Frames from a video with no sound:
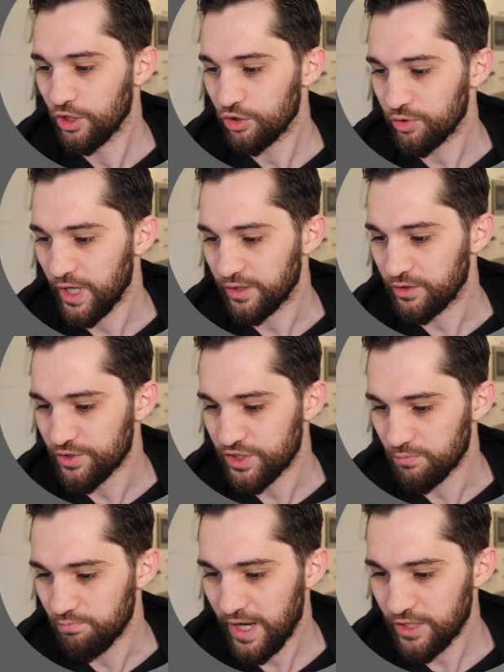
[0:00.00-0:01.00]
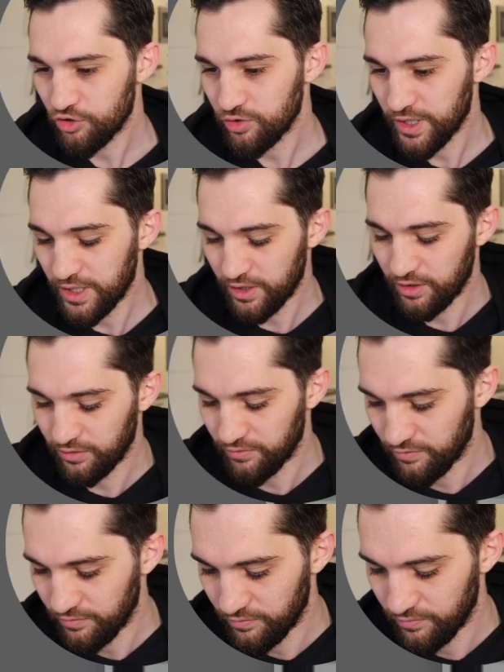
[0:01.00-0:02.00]
create custom metric,
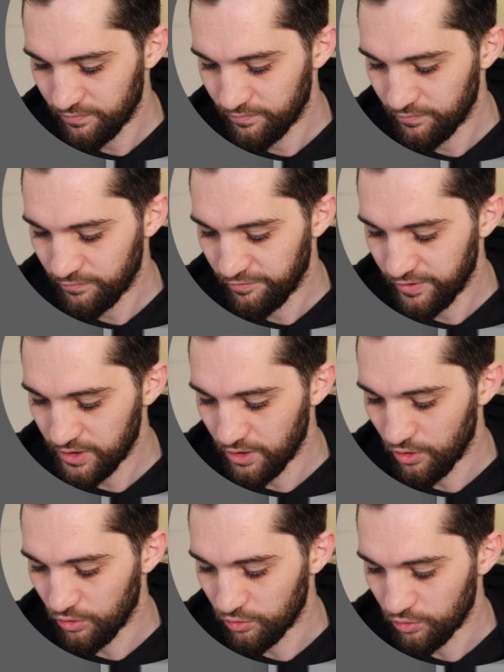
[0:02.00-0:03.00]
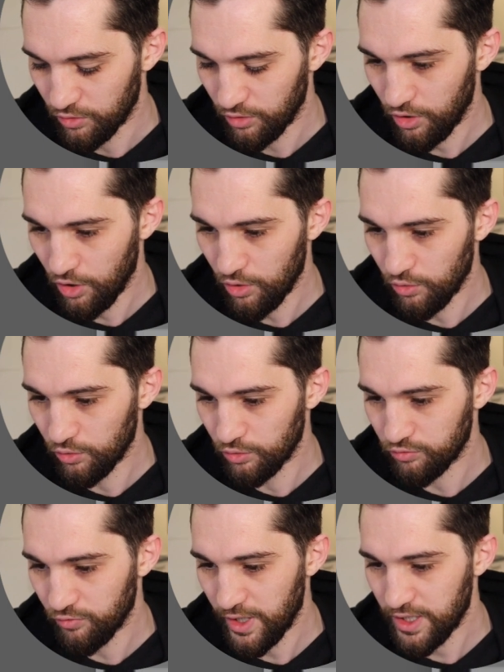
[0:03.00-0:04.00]
video
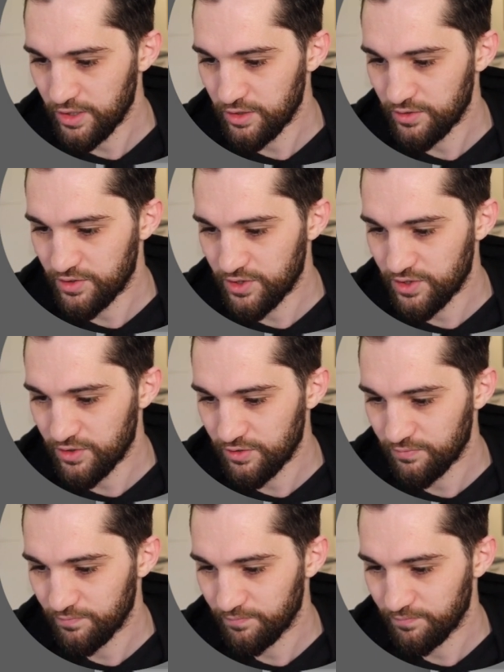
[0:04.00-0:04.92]
hold rate,